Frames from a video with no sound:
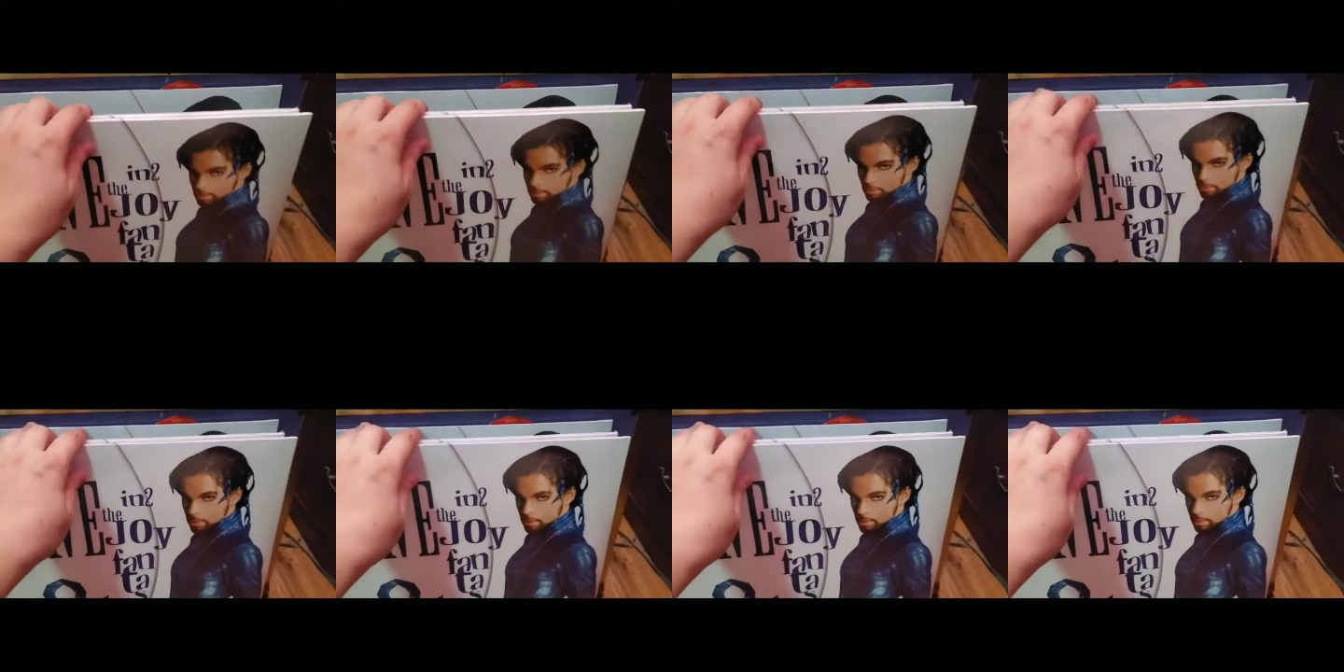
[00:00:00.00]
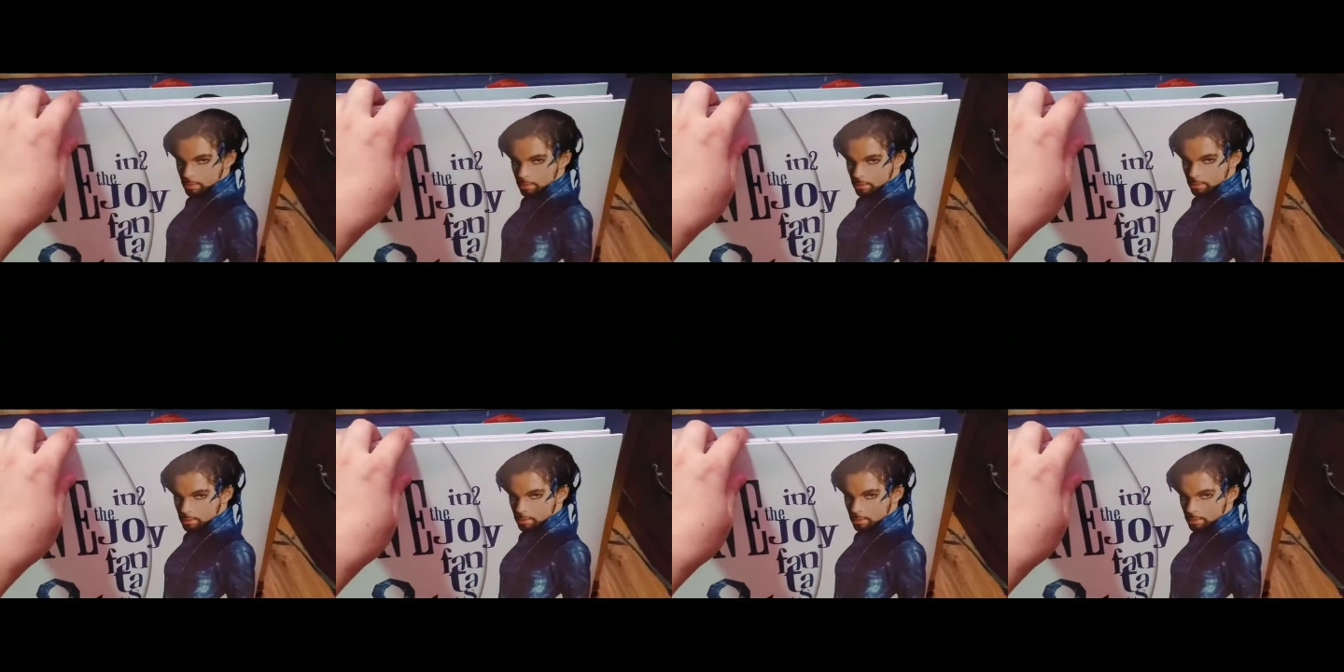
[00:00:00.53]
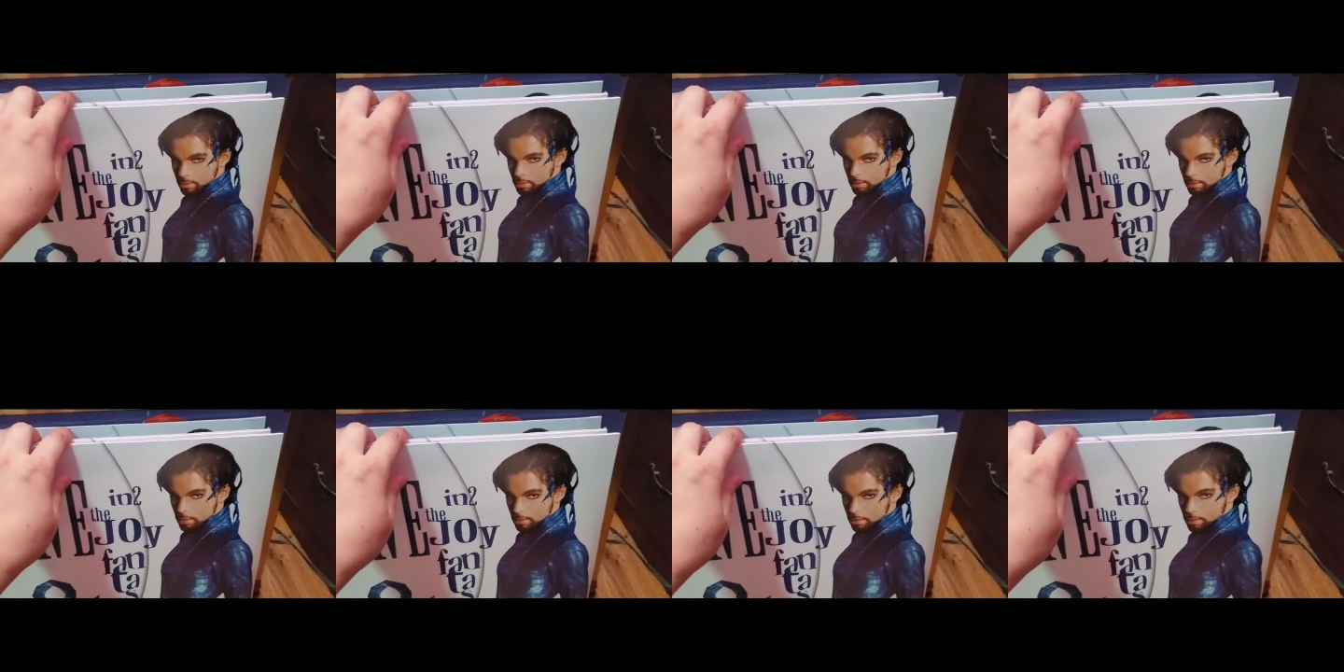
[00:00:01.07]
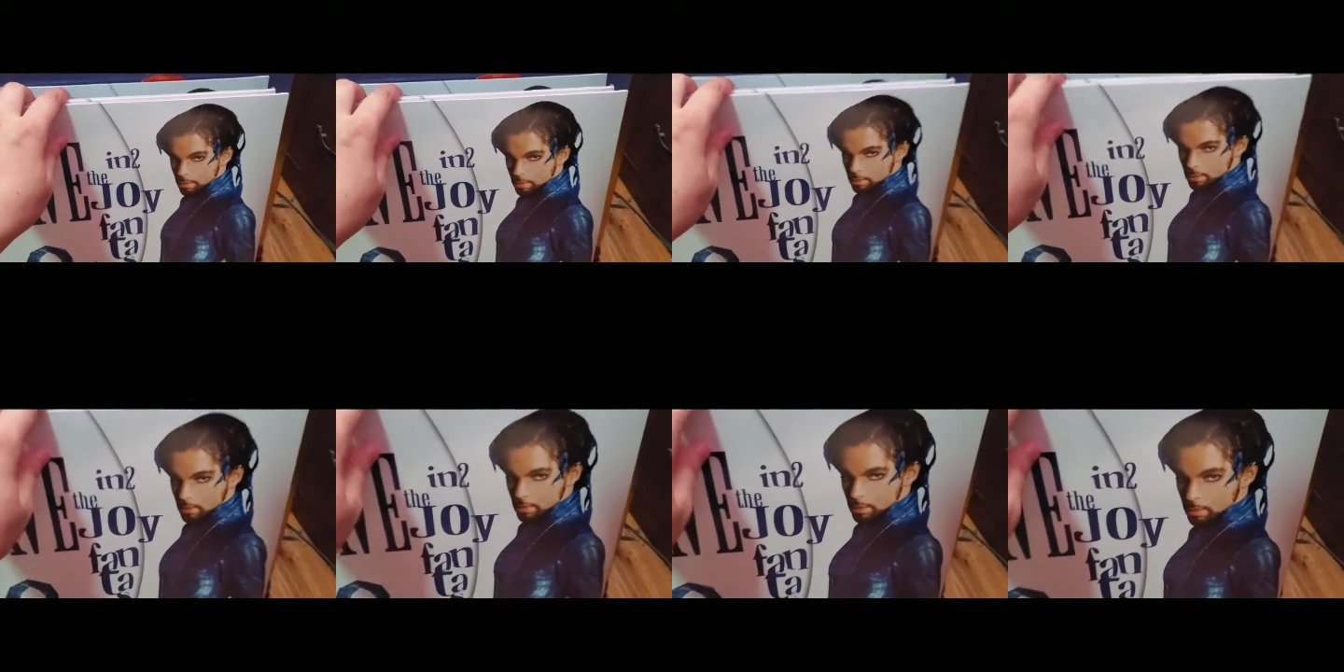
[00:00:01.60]
that there's not much of a difference.
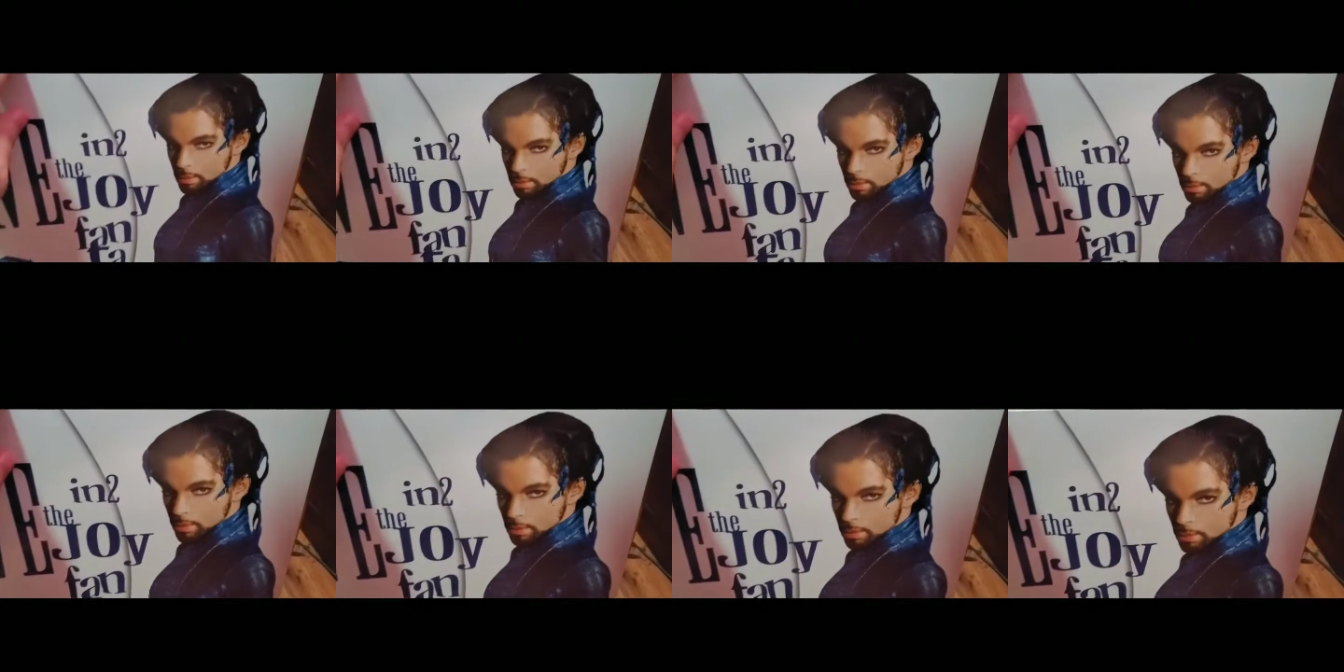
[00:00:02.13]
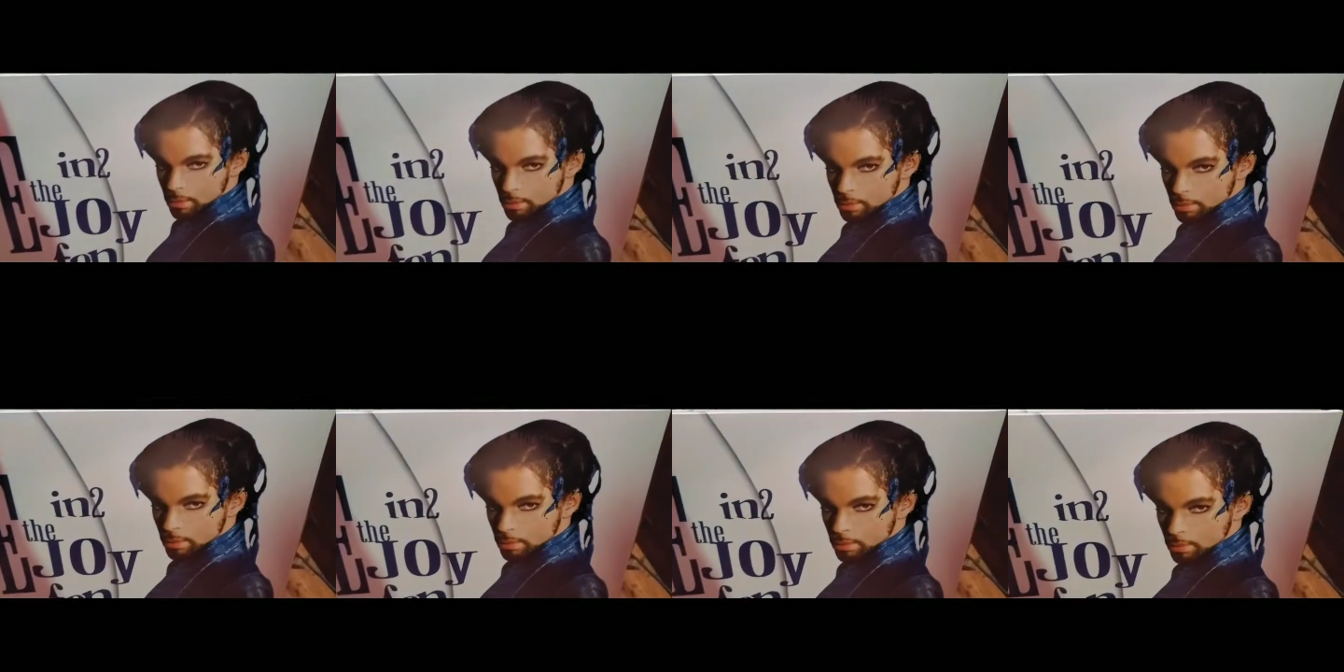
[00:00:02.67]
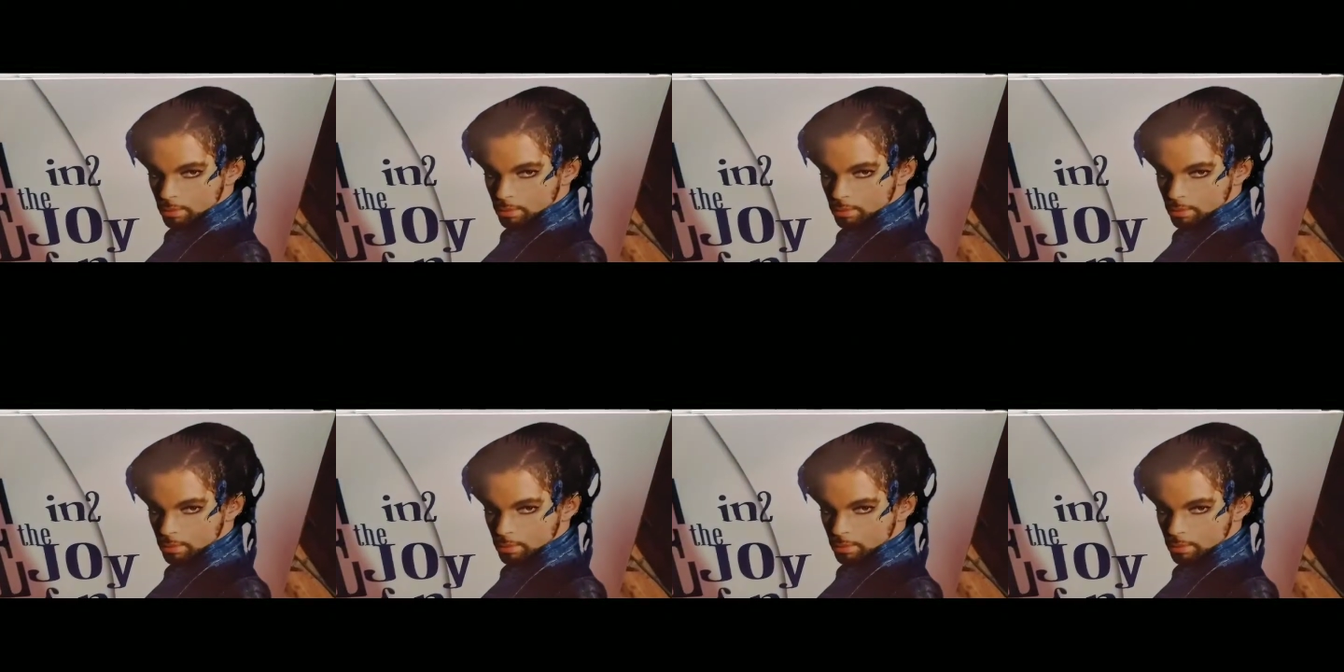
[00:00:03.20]
The only difference is if you